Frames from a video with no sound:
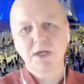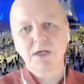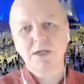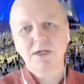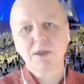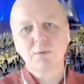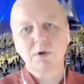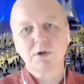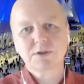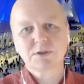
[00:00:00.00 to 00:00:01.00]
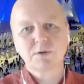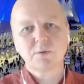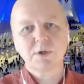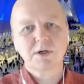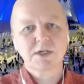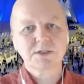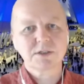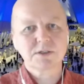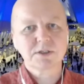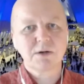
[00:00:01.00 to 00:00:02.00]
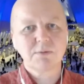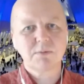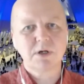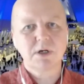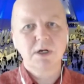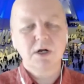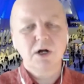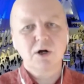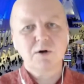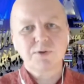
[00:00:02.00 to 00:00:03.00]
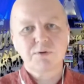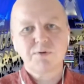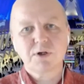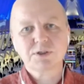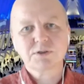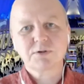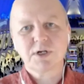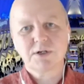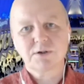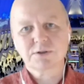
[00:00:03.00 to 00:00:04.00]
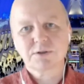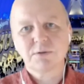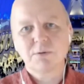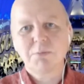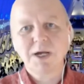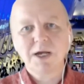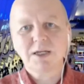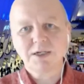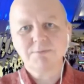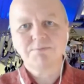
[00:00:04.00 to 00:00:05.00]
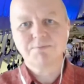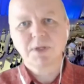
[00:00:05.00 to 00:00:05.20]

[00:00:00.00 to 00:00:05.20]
In other words, whereas some of the first graders barely